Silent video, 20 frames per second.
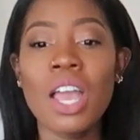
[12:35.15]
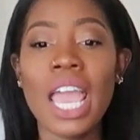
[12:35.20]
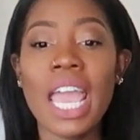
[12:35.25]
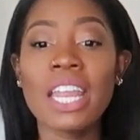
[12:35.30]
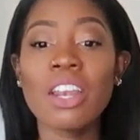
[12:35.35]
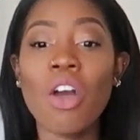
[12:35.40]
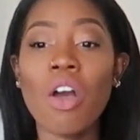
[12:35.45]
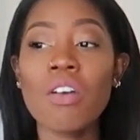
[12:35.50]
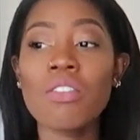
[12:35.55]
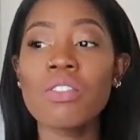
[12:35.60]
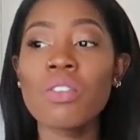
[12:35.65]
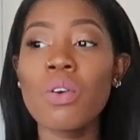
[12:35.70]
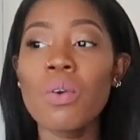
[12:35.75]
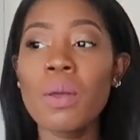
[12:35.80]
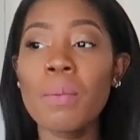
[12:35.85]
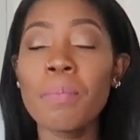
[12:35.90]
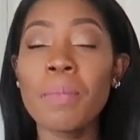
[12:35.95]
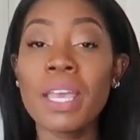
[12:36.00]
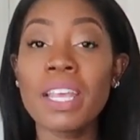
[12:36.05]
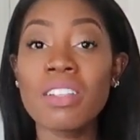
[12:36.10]
And also
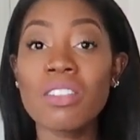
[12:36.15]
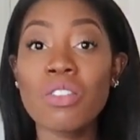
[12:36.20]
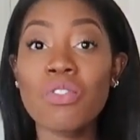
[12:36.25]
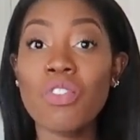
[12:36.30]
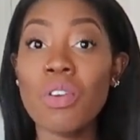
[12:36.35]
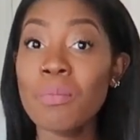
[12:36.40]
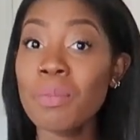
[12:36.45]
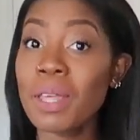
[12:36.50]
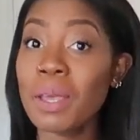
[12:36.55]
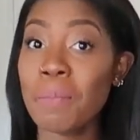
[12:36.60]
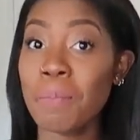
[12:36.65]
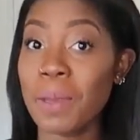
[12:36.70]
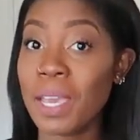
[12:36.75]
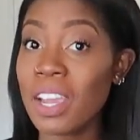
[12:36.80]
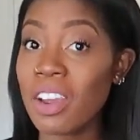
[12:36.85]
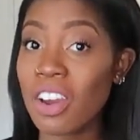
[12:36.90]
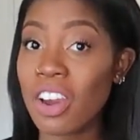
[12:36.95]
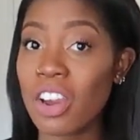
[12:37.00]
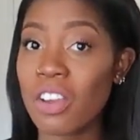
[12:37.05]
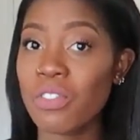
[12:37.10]
it makes the room look
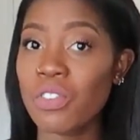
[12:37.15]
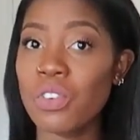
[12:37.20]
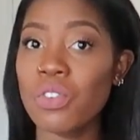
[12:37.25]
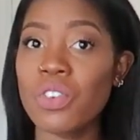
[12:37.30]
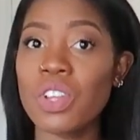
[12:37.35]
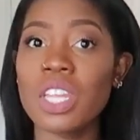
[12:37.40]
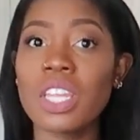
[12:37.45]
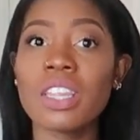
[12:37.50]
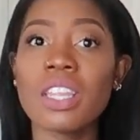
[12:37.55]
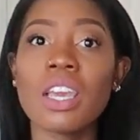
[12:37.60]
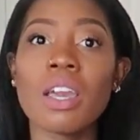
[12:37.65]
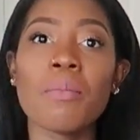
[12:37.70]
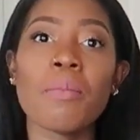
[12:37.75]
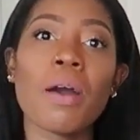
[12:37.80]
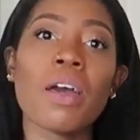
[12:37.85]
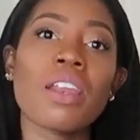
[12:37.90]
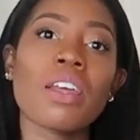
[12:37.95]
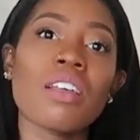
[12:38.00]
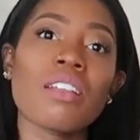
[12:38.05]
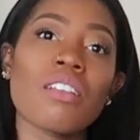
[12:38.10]
bigger if you really think
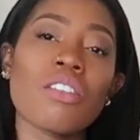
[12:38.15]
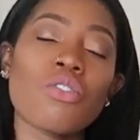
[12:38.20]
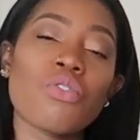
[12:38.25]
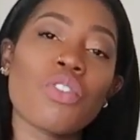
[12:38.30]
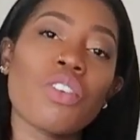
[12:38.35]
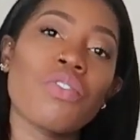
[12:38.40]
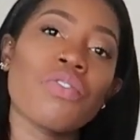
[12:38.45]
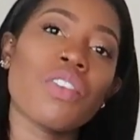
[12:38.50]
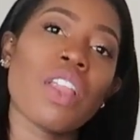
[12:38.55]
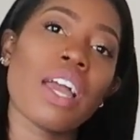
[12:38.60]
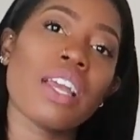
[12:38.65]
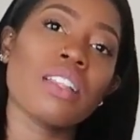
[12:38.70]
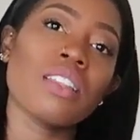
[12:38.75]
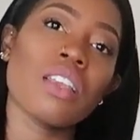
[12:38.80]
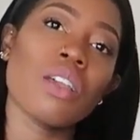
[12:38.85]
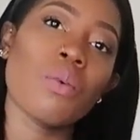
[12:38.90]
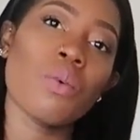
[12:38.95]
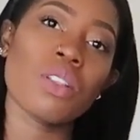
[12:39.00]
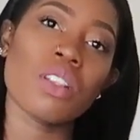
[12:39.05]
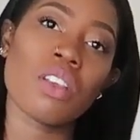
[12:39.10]
about it, because it's
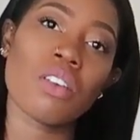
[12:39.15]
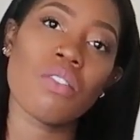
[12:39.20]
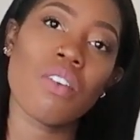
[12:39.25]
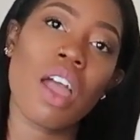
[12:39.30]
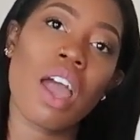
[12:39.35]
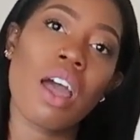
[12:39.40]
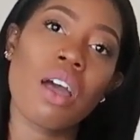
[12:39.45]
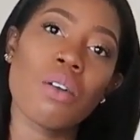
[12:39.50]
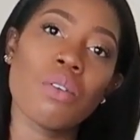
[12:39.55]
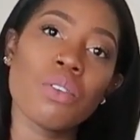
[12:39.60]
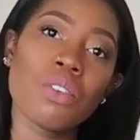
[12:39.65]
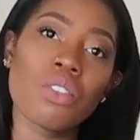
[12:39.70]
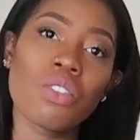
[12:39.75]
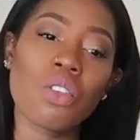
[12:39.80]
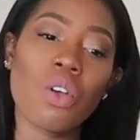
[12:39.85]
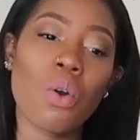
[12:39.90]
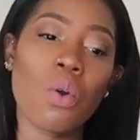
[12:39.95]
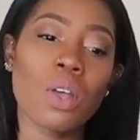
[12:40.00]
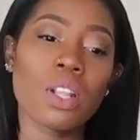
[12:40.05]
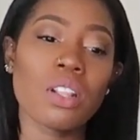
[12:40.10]
reflecting what's around.
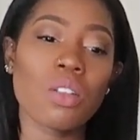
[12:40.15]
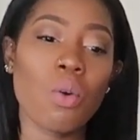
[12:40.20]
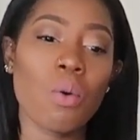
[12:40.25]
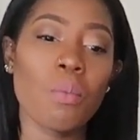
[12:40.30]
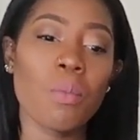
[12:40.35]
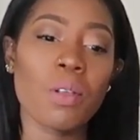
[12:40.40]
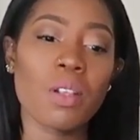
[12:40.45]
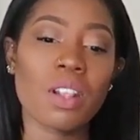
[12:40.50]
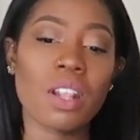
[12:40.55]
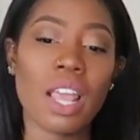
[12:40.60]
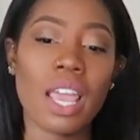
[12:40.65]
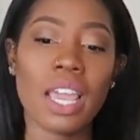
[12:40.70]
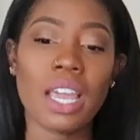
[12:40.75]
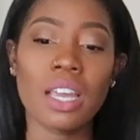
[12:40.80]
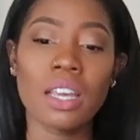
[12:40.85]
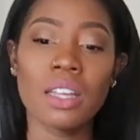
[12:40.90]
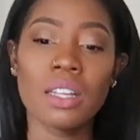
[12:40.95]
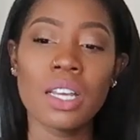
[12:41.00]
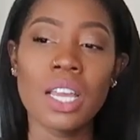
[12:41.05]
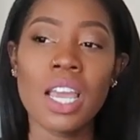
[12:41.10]
So it's almost
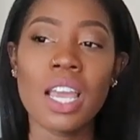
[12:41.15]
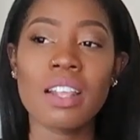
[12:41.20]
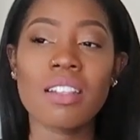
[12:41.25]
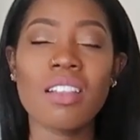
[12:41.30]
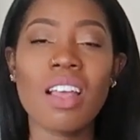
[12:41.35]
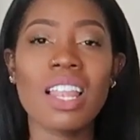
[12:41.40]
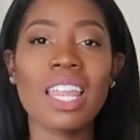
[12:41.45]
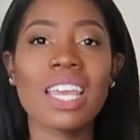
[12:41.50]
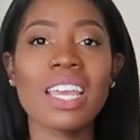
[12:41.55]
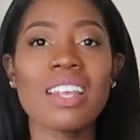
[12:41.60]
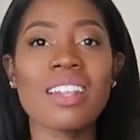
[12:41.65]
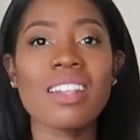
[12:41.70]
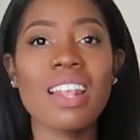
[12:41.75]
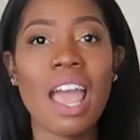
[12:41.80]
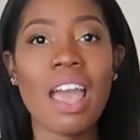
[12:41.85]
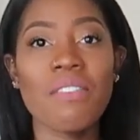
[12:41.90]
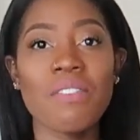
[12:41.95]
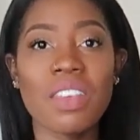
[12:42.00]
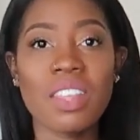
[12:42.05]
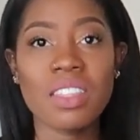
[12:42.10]
like, it's not like a
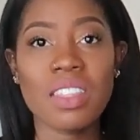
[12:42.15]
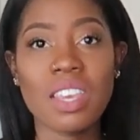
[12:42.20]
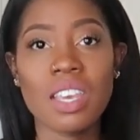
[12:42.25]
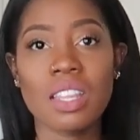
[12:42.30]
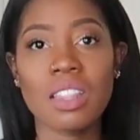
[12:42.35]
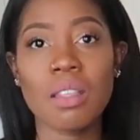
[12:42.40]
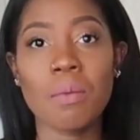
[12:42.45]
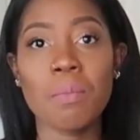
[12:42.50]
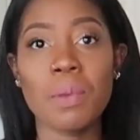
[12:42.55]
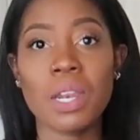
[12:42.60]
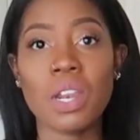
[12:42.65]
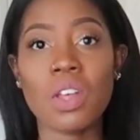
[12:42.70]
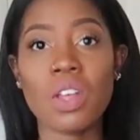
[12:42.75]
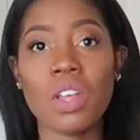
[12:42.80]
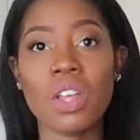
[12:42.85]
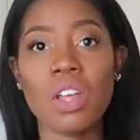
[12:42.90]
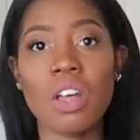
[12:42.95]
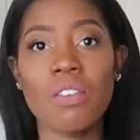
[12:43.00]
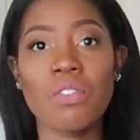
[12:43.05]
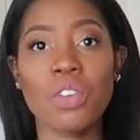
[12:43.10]
heavy thing in the middle
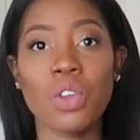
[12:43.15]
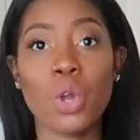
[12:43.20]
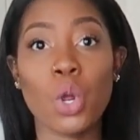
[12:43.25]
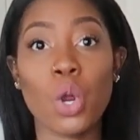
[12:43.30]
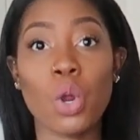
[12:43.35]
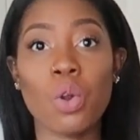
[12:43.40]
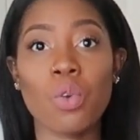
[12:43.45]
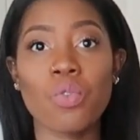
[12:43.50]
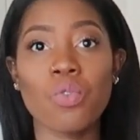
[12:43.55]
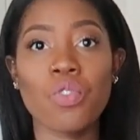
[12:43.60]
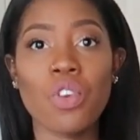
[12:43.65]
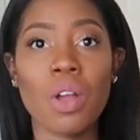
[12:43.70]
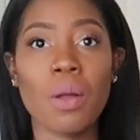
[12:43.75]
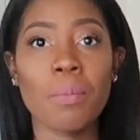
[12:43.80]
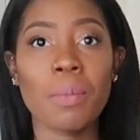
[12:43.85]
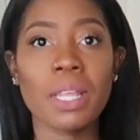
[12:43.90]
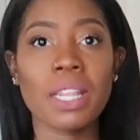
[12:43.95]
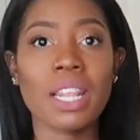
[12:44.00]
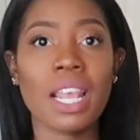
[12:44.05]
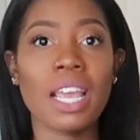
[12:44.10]
of your
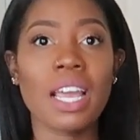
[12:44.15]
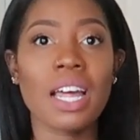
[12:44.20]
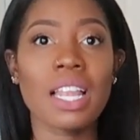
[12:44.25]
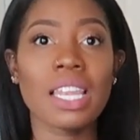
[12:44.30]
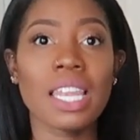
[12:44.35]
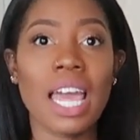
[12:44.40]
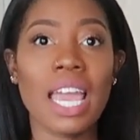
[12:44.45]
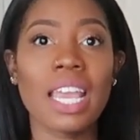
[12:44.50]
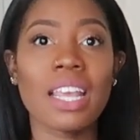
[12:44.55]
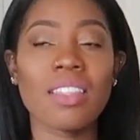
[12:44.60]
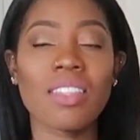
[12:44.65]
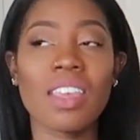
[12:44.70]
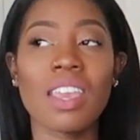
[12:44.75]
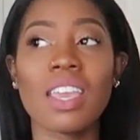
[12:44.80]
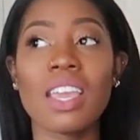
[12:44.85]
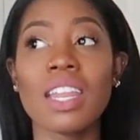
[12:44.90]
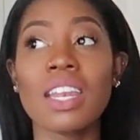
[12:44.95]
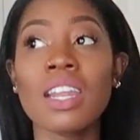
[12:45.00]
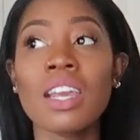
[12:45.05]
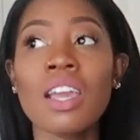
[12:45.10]
room. It's like a light
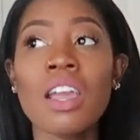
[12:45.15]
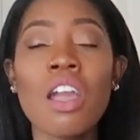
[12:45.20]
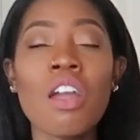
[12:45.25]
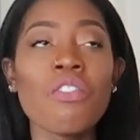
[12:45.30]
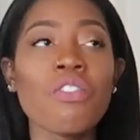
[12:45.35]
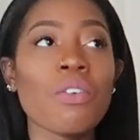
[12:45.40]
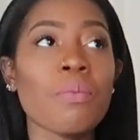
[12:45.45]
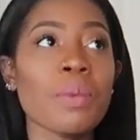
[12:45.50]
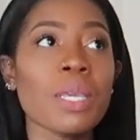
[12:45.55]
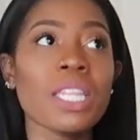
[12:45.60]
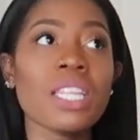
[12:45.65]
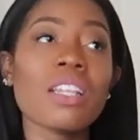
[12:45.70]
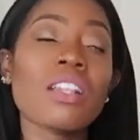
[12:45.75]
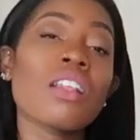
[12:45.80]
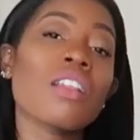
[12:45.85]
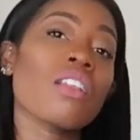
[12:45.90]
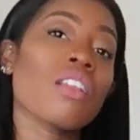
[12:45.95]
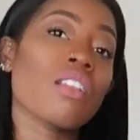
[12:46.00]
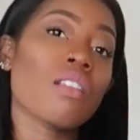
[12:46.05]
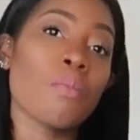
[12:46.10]
thing. And for me, this
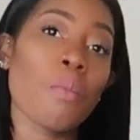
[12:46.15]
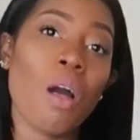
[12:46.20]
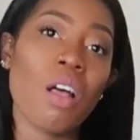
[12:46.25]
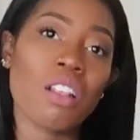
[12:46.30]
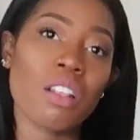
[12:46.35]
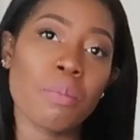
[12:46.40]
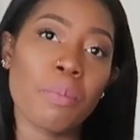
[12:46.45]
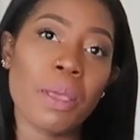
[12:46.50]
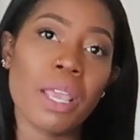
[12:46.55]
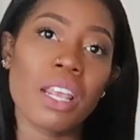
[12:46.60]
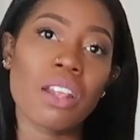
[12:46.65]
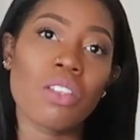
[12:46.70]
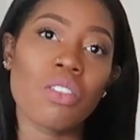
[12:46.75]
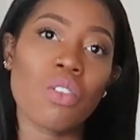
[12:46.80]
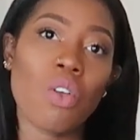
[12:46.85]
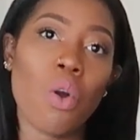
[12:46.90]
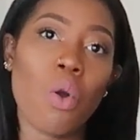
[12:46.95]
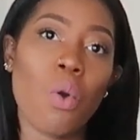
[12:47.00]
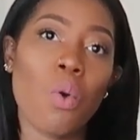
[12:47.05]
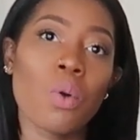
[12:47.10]
is a small space,
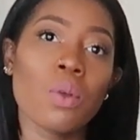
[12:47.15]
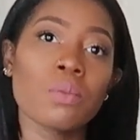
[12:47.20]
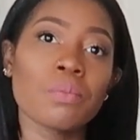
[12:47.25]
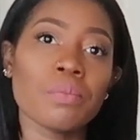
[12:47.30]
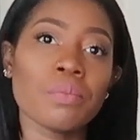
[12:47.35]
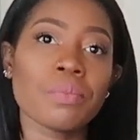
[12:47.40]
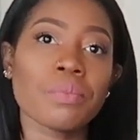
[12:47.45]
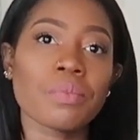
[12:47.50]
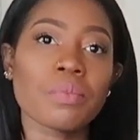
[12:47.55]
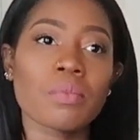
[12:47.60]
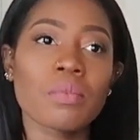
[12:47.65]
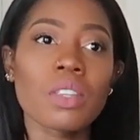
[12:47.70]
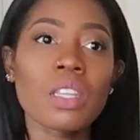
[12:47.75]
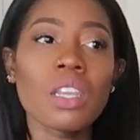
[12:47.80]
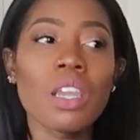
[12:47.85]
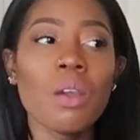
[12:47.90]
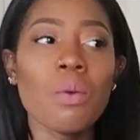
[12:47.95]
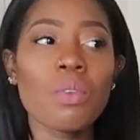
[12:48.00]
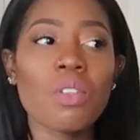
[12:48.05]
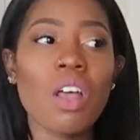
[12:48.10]
so
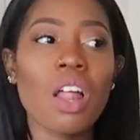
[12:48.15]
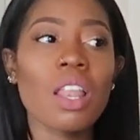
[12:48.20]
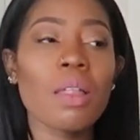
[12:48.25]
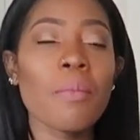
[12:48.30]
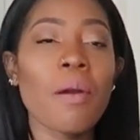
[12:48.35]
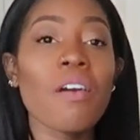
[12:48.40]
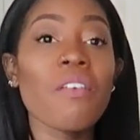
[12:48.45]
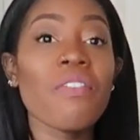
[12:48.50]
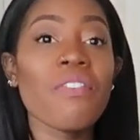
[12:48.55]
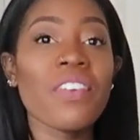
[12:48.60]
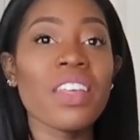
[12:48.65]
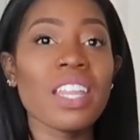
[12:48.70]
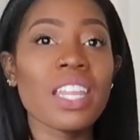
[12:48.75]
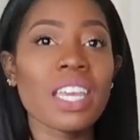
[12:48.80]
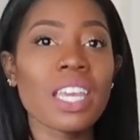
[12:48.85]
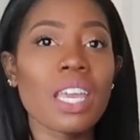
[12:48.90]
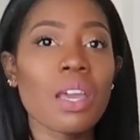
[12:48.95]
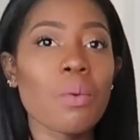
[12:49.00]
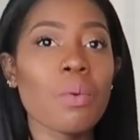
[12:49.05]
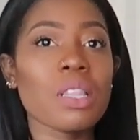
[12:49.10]
it was all about
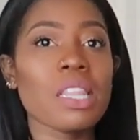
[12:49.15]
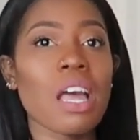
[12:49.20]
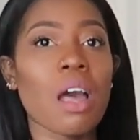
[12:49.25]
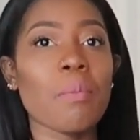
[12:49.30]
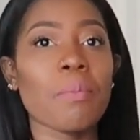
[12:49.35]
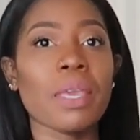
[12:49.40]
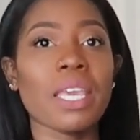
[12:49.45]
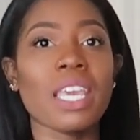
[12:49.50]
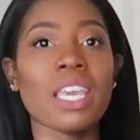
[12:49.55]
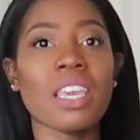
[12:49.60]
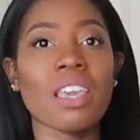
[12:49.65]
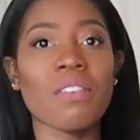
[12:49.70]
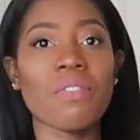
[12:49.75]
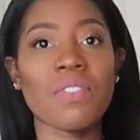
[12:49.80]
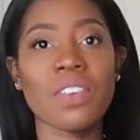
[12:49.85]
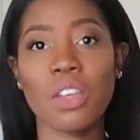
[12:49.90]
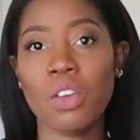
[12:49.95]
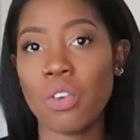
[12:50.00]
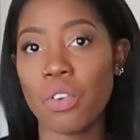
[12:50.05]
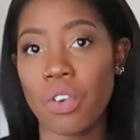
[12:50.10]
filling it without making
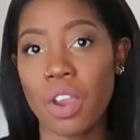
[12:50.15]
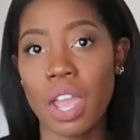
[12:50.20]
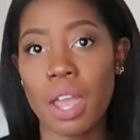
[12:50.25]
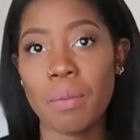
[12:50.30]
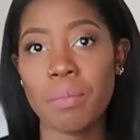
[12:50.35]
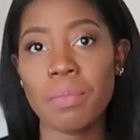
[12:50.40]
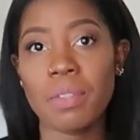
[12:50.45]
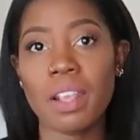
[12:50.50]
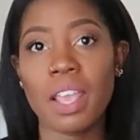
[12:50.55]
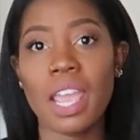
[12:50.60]
it feel cramped.